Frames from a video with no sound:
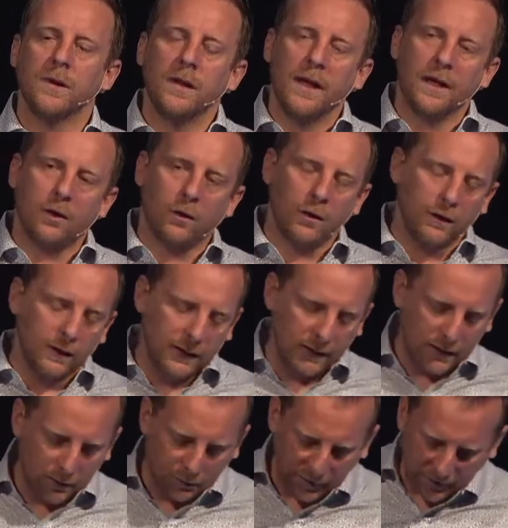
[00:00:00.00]
And currently
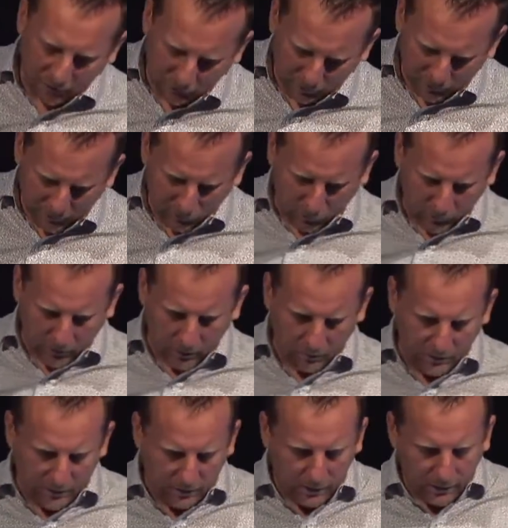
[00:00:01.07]
in the basement, we're going to
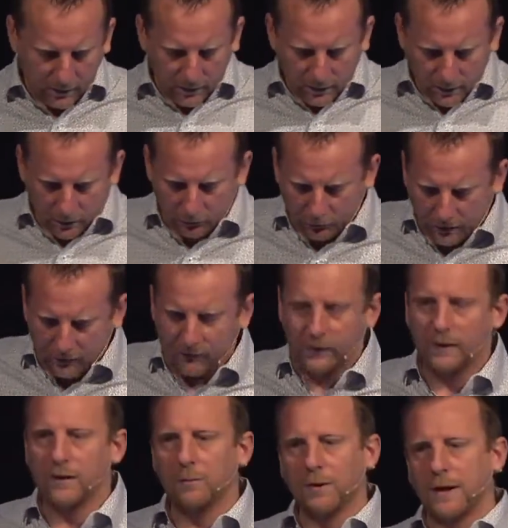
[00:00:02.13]
be
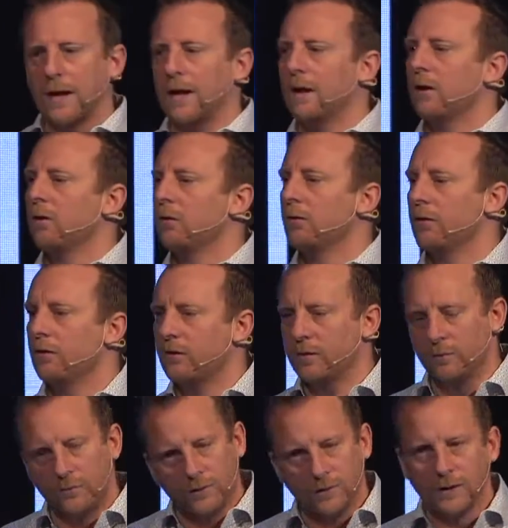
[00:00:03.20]
addressing the mechanical
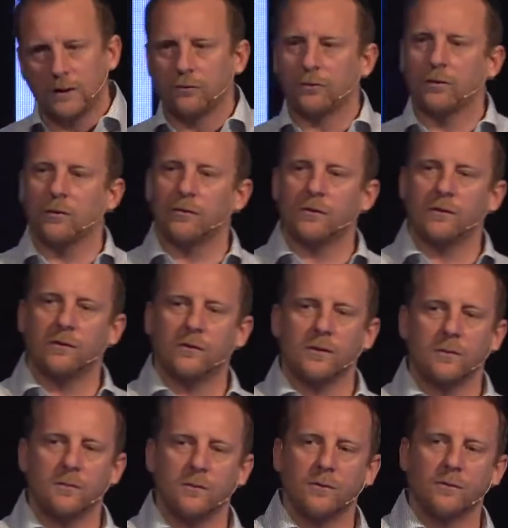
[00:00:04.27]
systems, the electrical
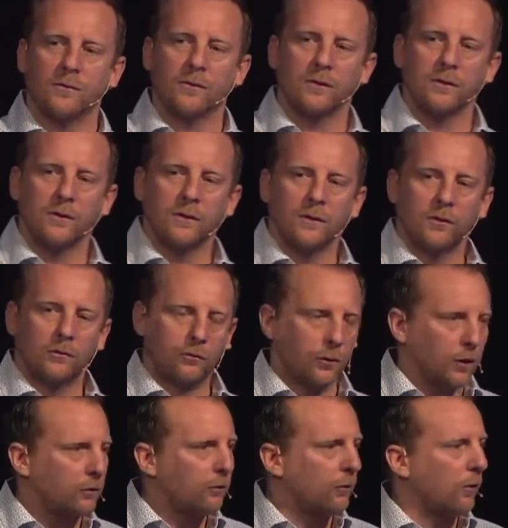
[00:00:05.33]
systems,
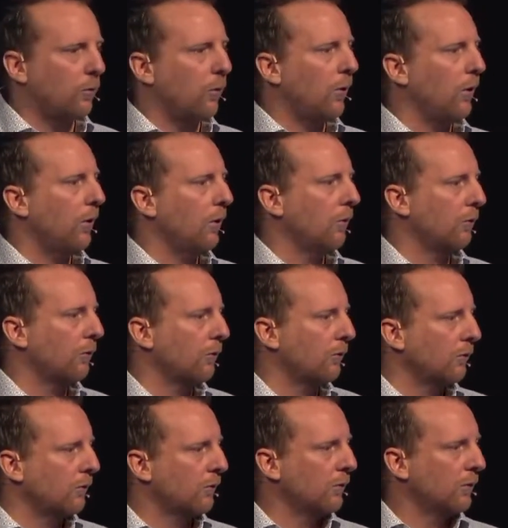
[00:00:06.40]
structural
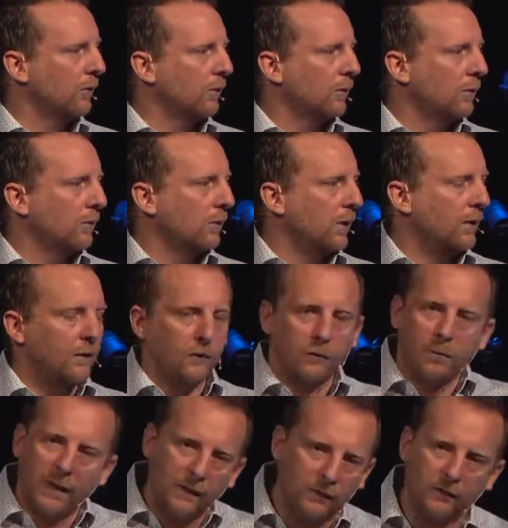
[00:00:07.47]
walls, and the
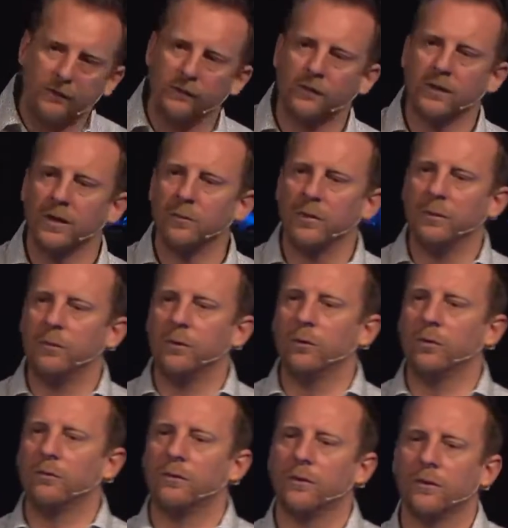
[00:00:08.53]
space is going to be
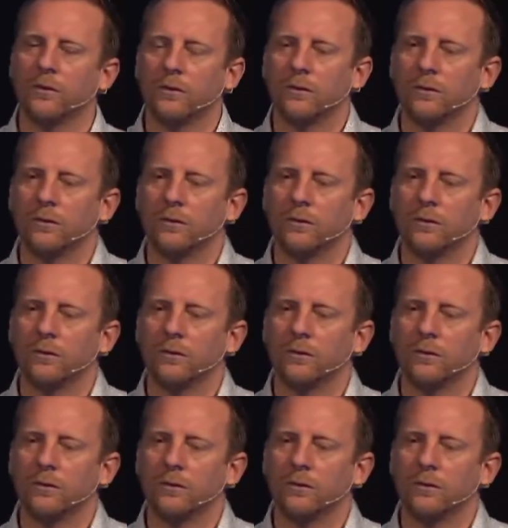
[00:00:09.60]
beautiful.